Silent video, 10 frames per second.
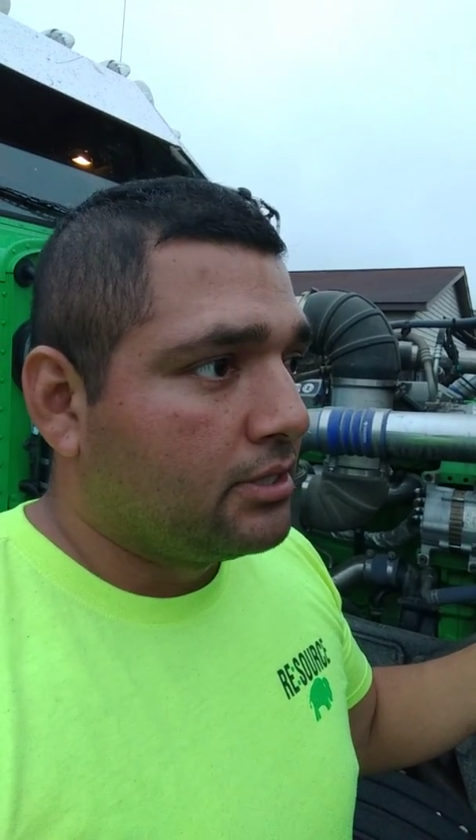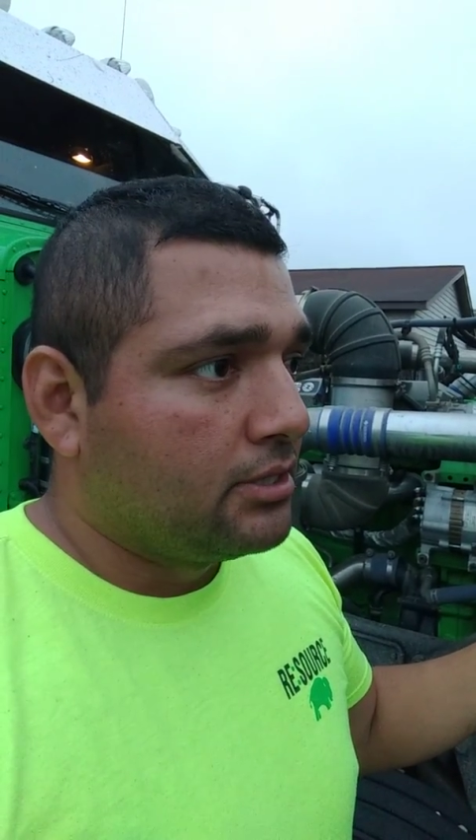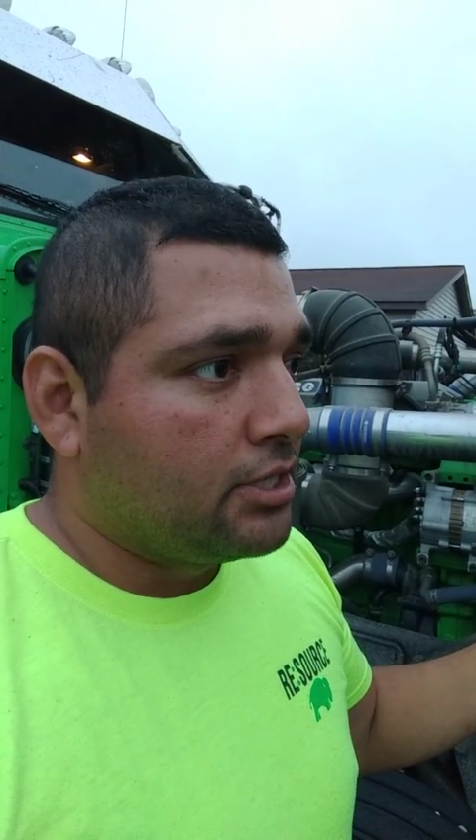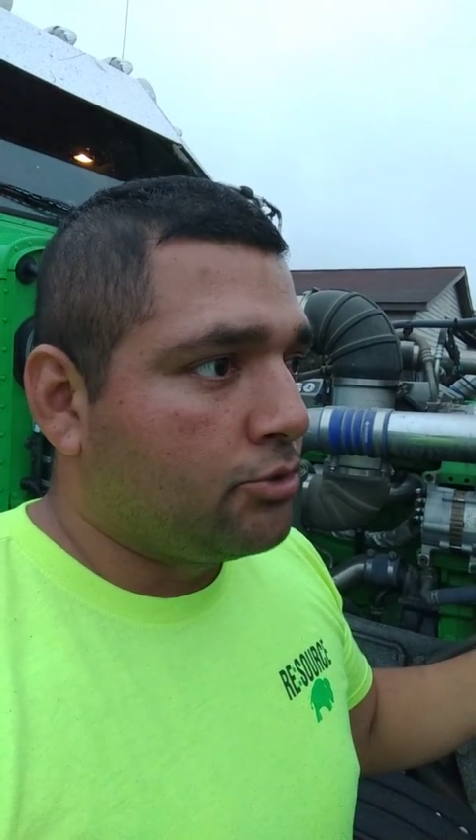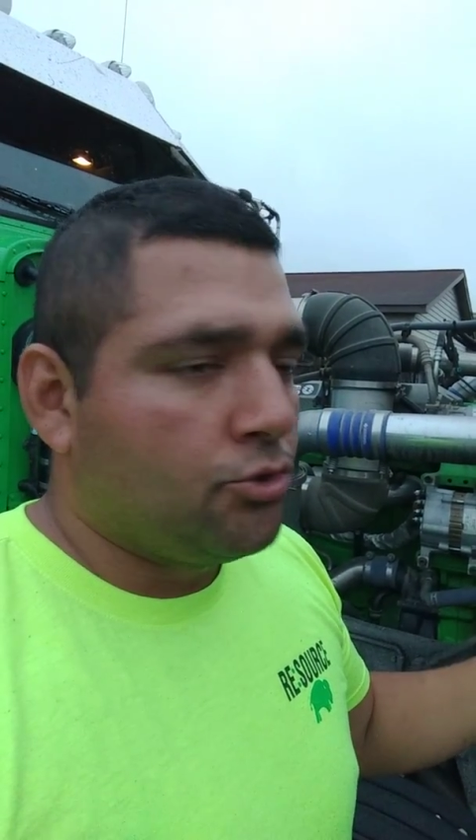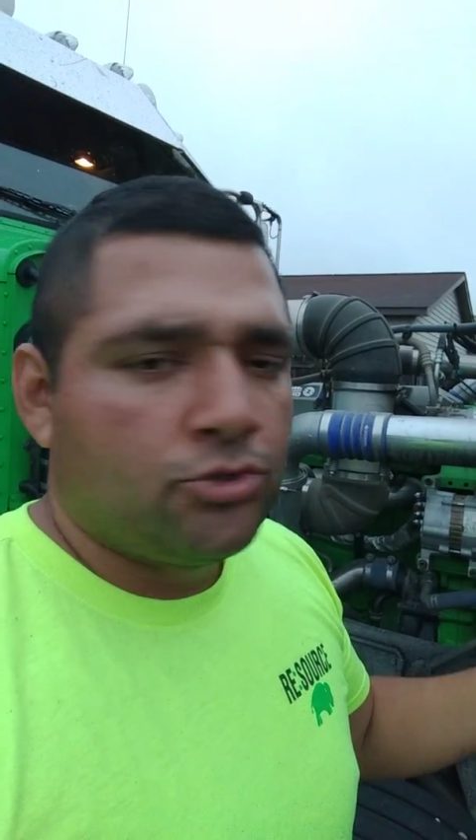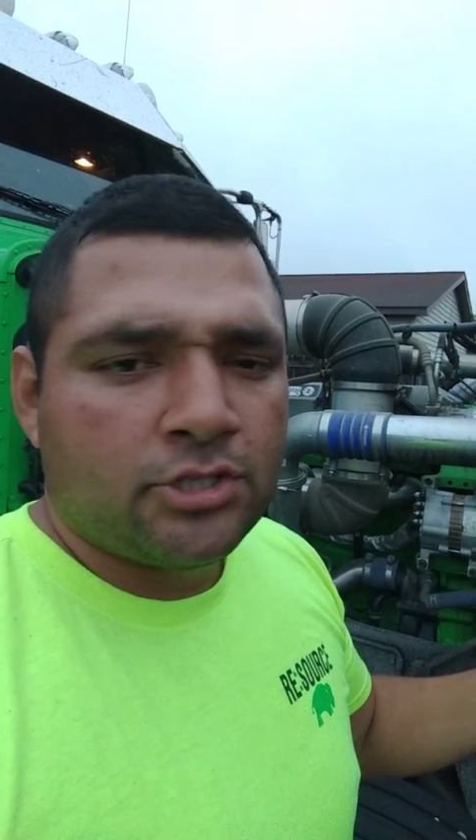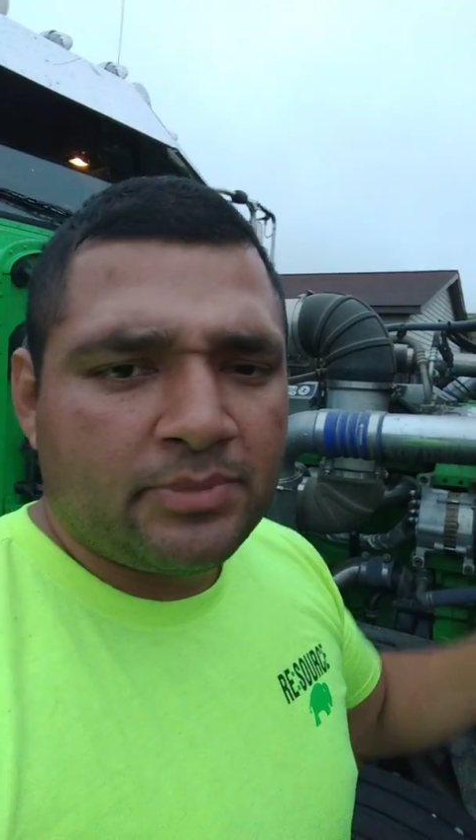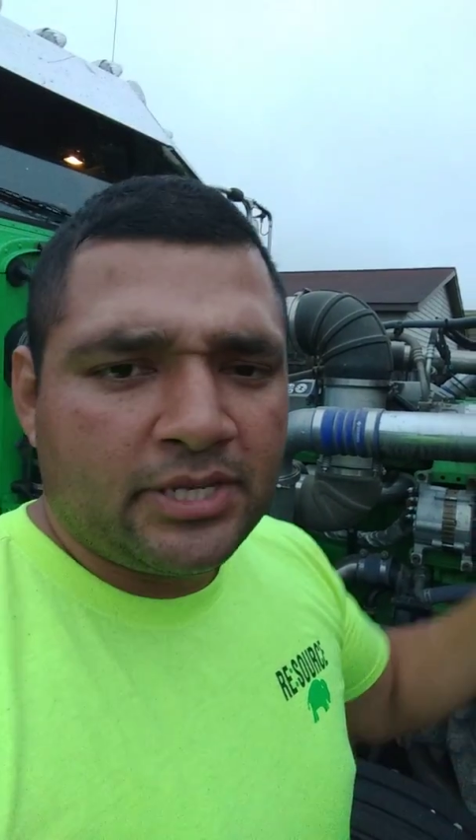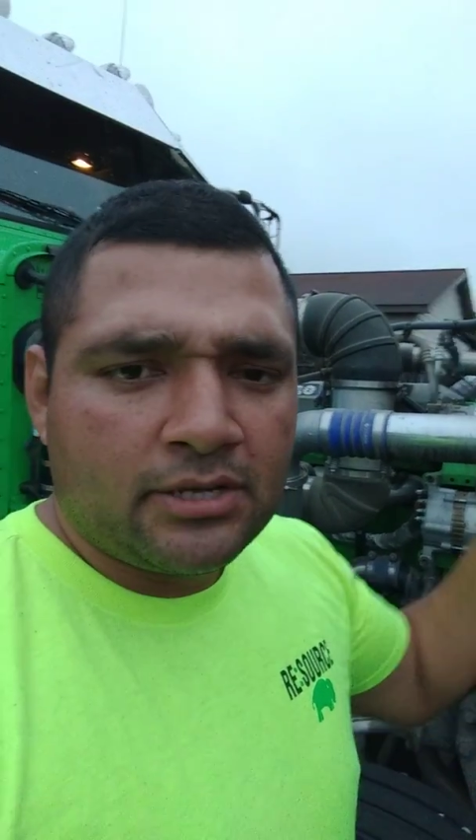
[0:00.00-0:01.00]
It'll usually
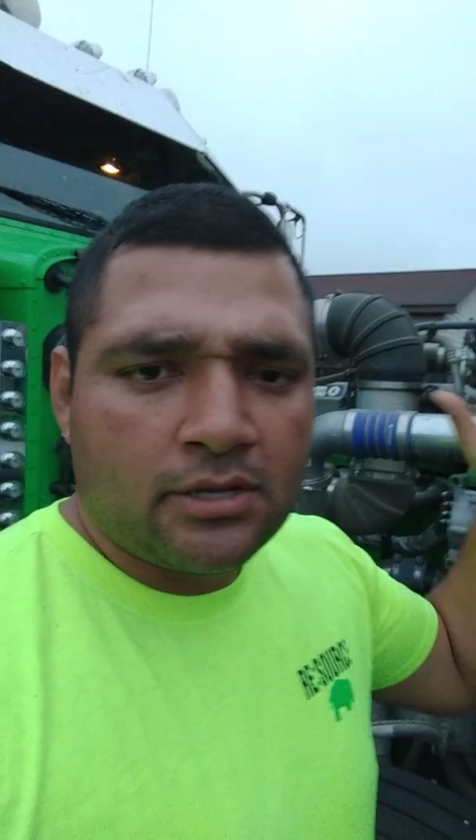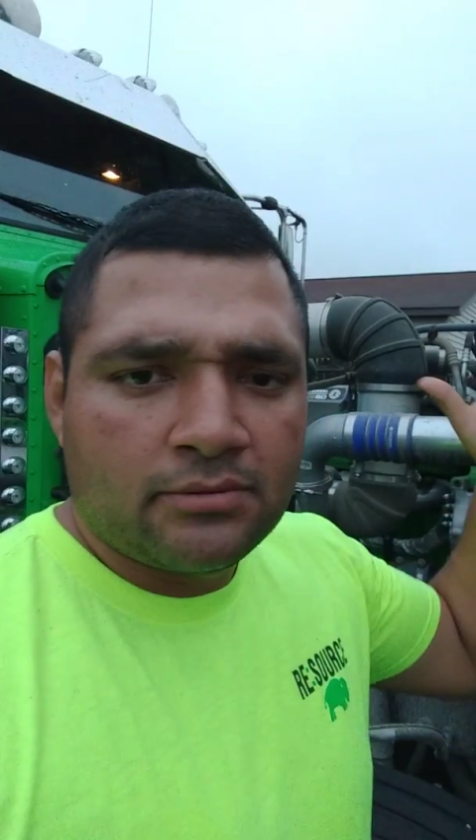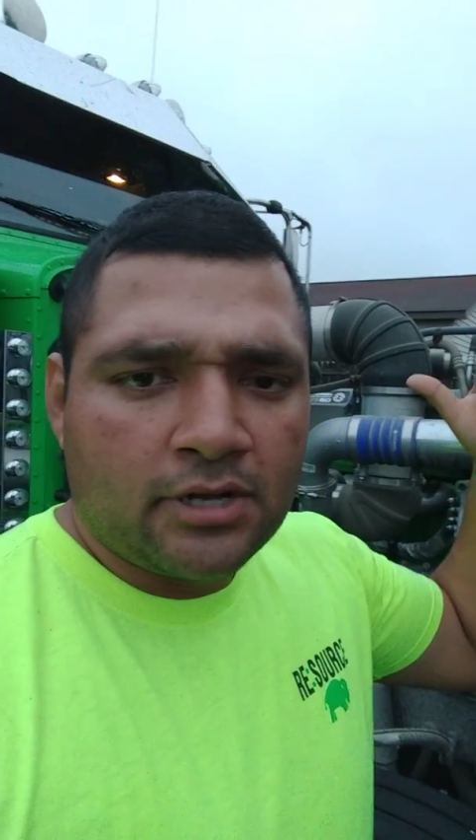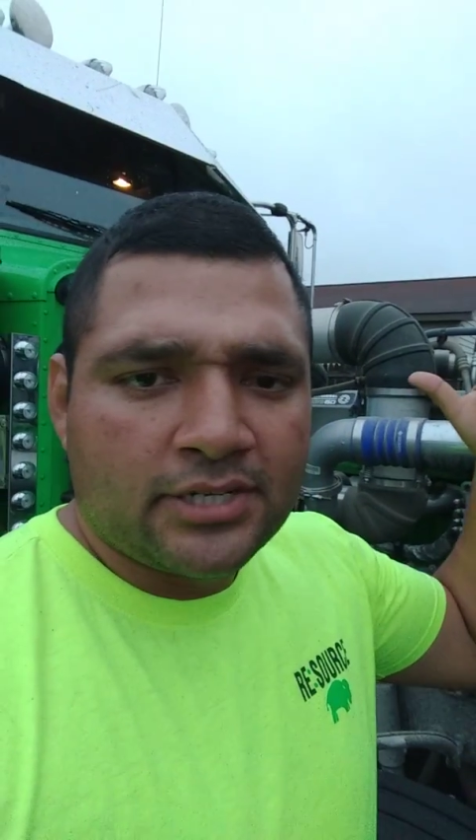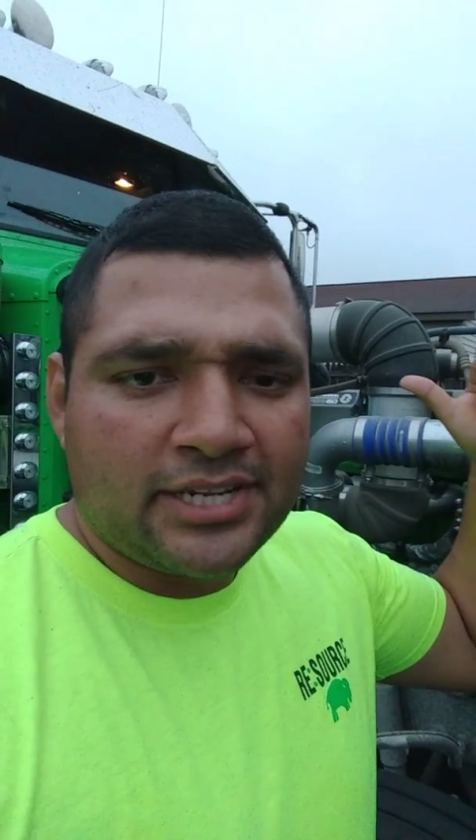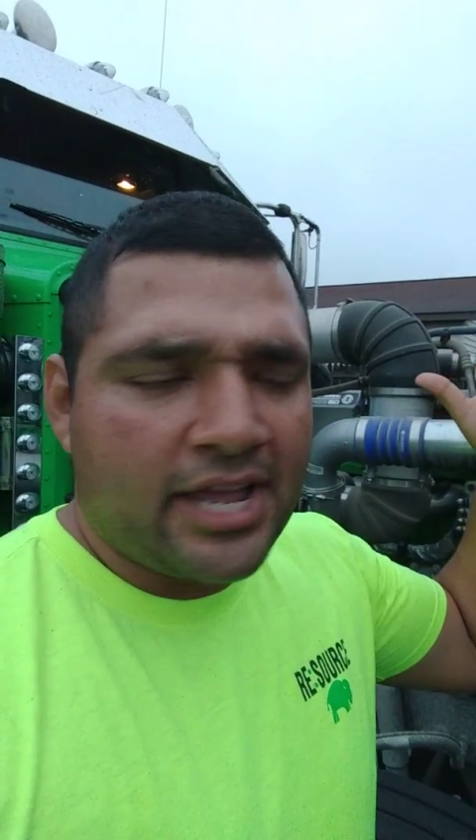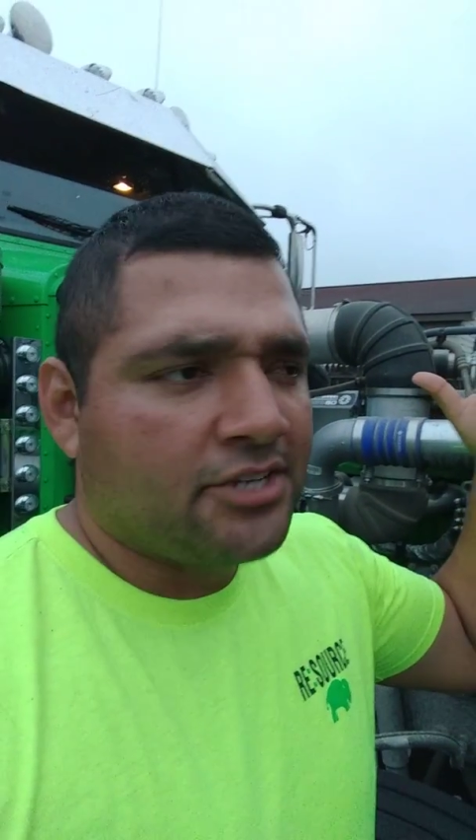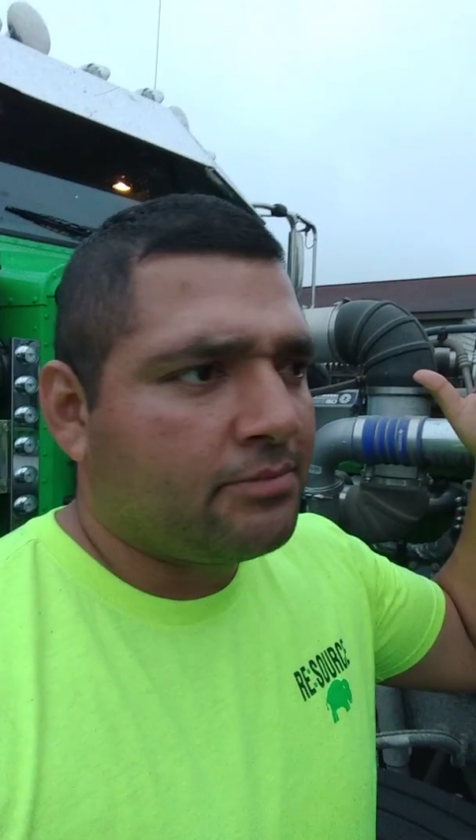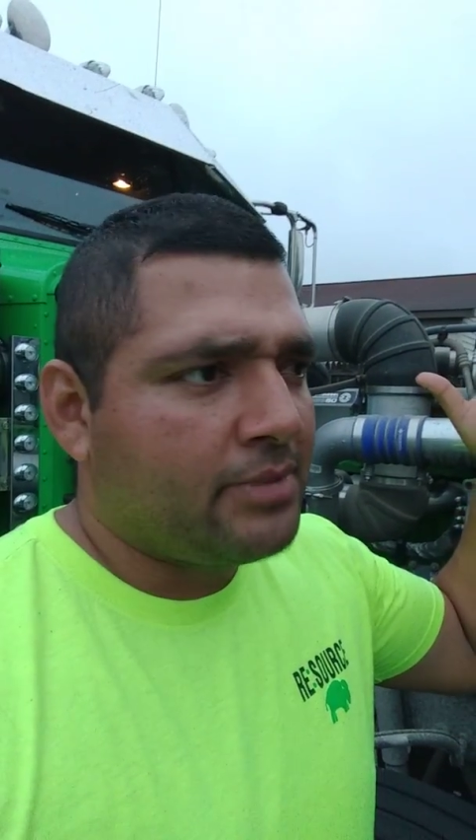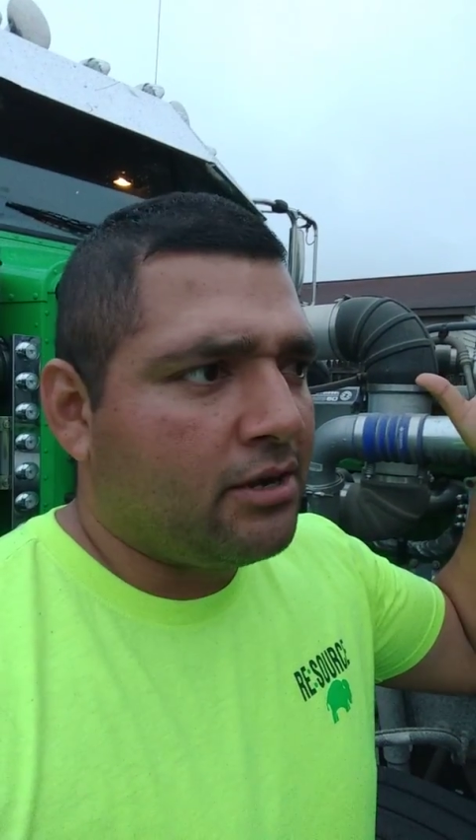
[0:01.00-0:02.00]
be on the
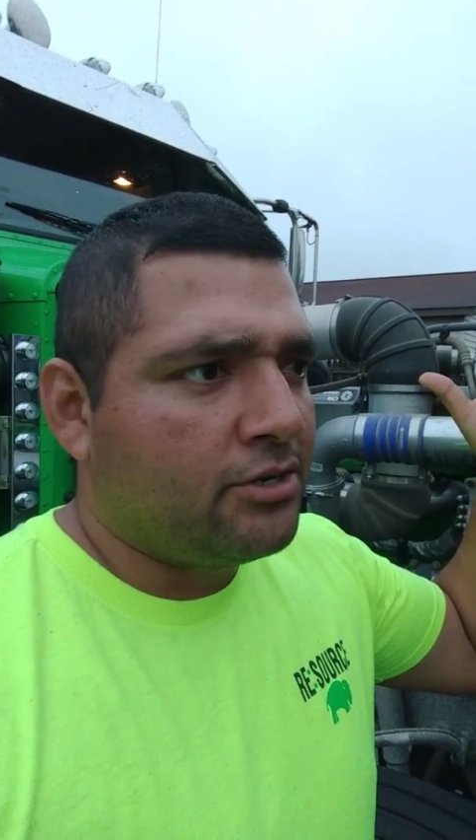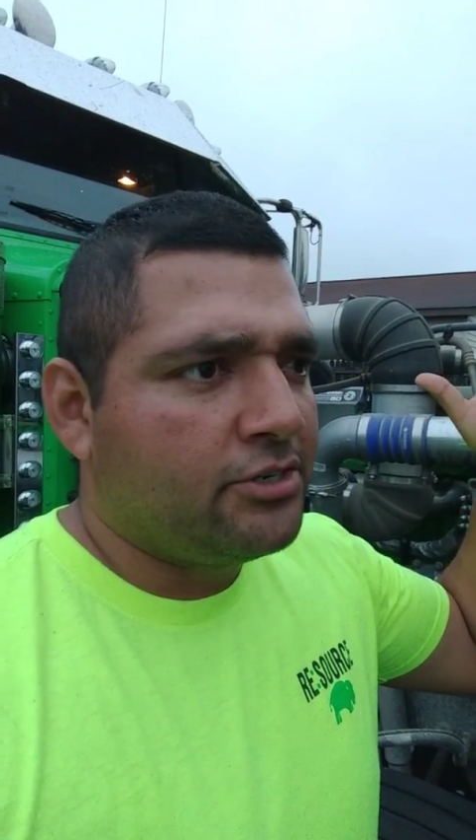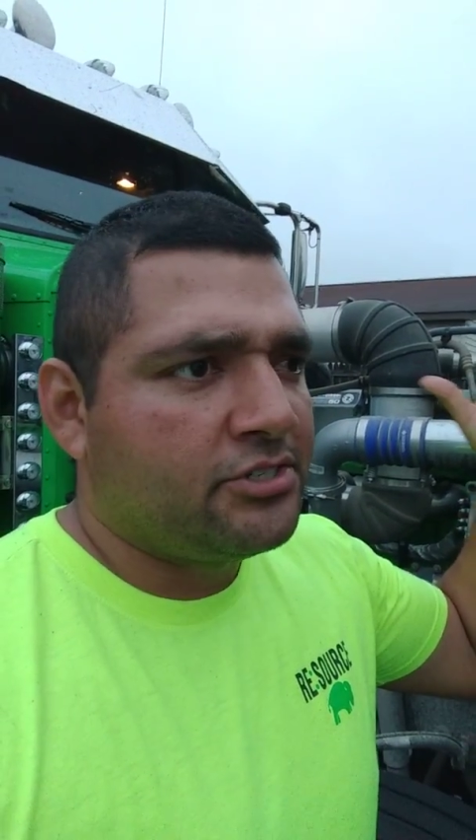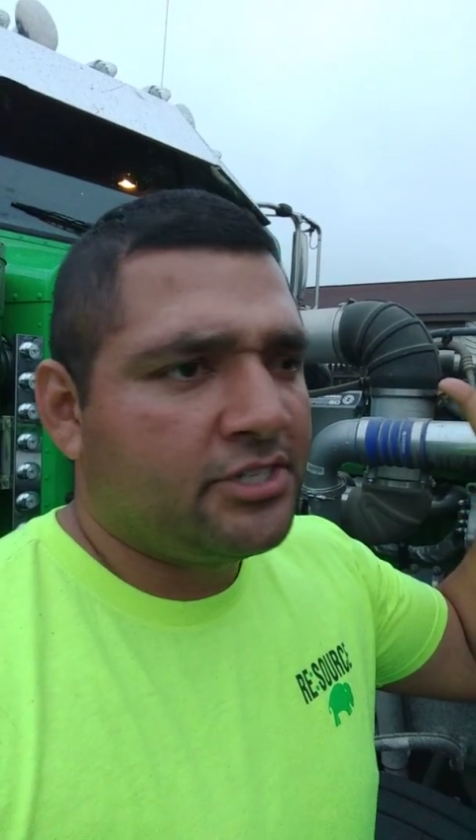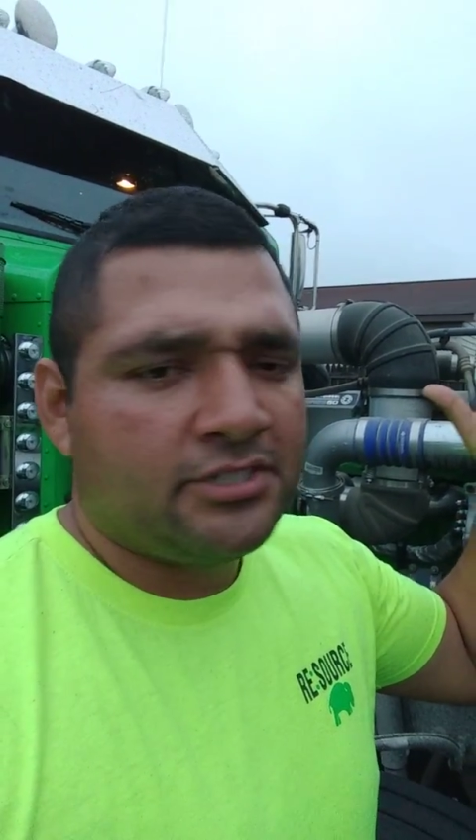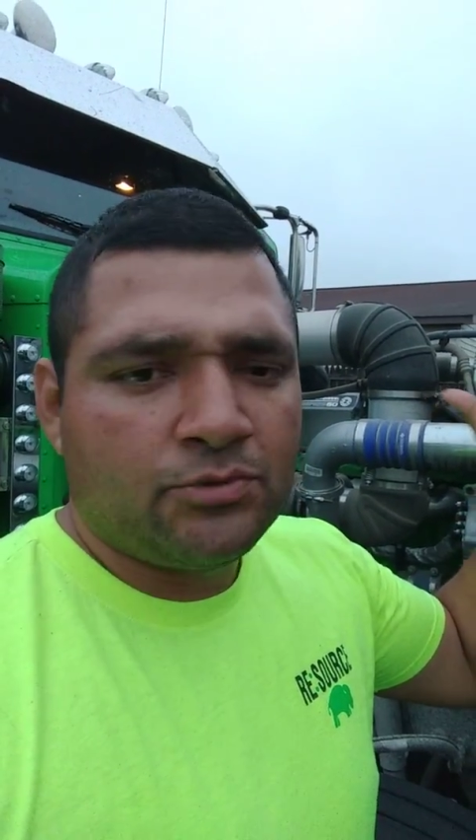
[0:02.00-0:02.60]
dash about 160.